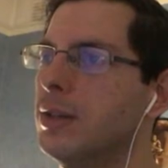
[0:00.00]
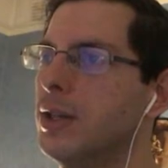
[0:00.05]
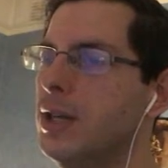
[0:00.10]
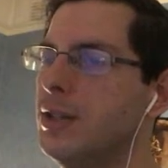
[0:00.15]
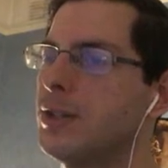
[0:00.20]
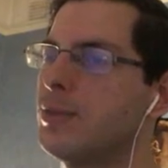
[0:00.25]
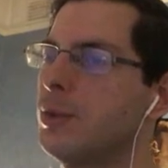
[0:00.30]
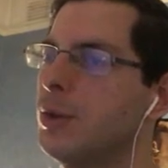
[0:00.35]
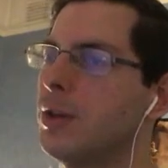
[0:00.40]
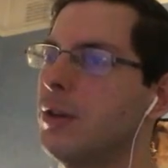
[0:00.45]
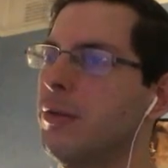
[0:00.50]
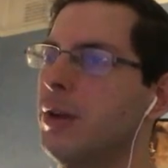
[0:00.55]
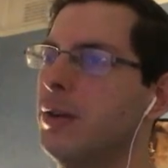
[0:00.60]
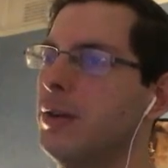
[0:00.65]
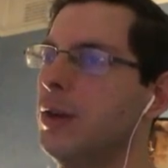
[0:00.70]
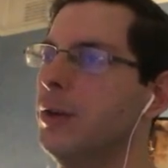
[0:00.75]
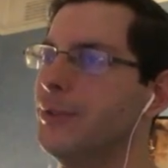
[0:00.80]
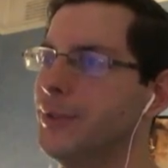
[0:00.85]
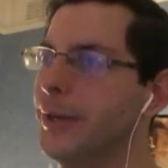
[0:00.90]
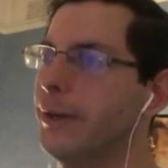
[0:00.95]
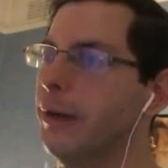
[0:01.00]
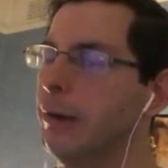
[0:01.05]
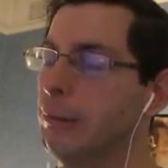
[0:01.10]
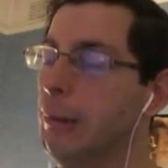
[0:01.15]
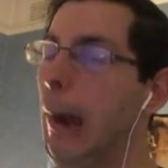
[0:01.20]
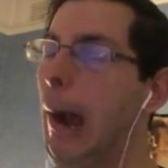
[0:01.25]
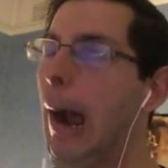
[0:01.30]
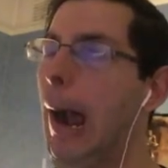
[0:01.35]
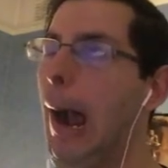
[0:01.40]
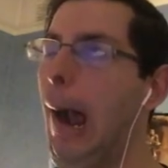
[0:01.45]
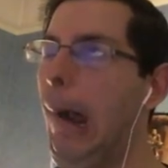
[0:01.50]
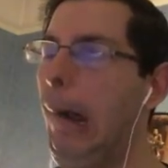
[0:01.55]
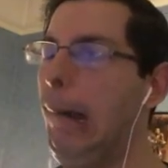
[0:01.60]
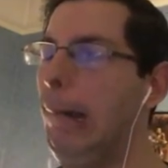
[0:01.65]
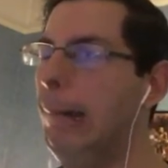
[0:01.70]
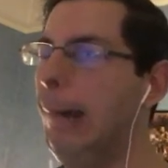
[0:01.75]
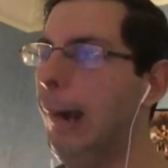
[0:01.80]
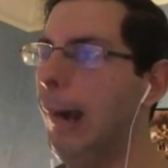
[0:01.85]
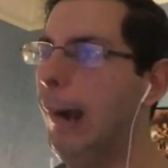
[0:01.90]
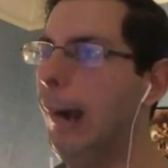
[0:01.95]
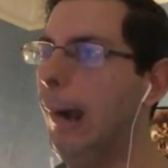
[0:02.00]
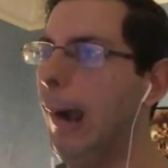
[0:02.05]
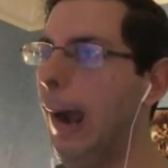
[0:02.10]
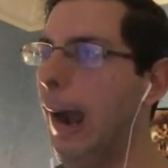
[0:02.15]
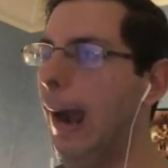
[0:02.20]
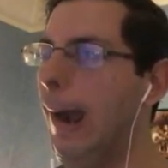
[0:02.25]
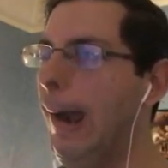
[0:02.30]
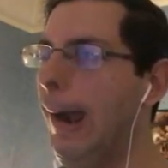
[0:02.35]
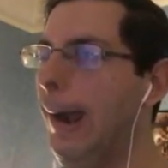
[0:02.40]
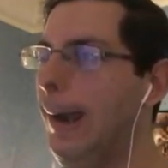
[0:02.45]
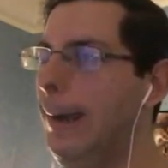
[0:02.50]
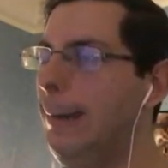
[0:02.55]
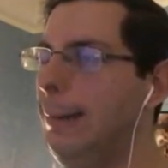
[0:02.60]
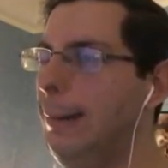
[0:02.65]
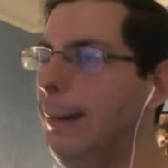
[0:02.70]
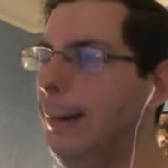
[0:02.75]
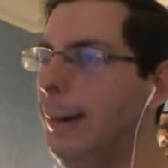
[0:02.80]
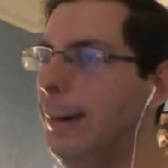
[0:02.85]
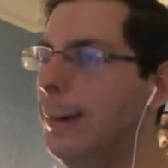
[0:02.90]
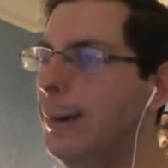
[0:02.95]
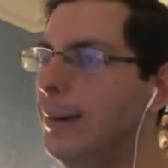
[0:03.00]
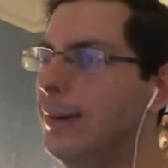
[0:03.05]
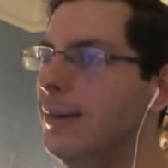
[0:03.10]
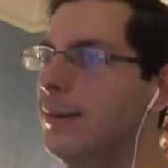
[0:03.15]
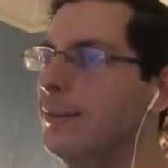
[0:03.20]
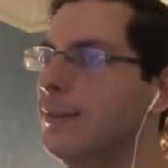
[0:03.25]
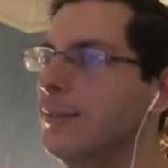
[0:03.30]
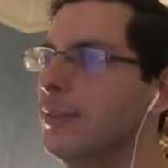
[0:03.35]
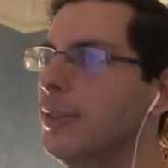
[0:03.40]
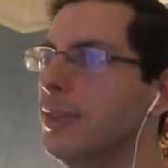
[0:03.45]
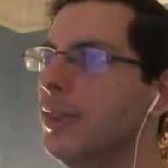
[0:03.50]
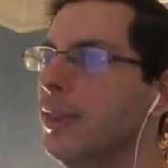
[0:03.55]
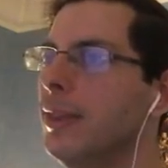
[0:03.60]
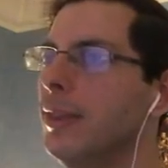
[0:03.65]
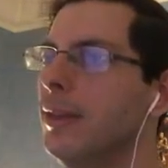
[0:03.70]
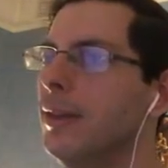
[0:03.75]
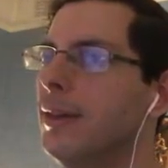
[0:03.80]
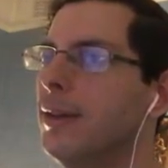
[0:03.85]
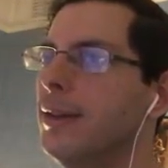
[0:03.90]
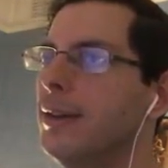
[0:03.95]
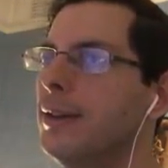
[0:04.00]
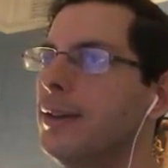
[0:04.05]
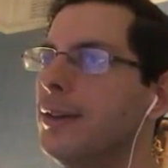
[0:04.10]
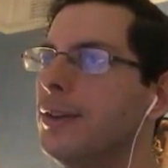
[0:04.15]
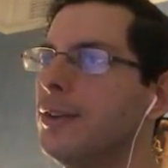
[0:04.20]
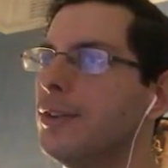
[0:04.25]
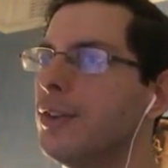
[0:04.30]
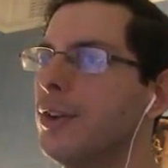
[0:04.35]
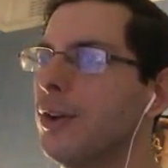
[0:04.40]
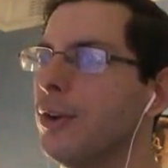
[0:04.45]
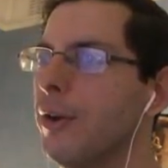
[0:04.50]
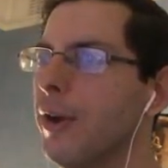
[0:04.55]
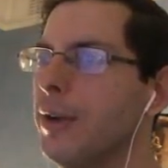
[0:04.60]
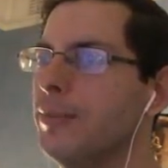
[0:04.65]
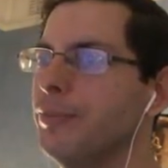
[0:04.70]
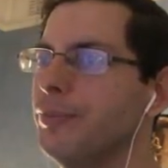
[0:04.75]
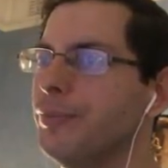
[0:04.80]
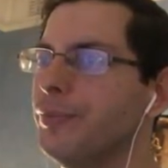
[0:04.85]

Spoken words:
I was just walking around the whole day going... It's not great.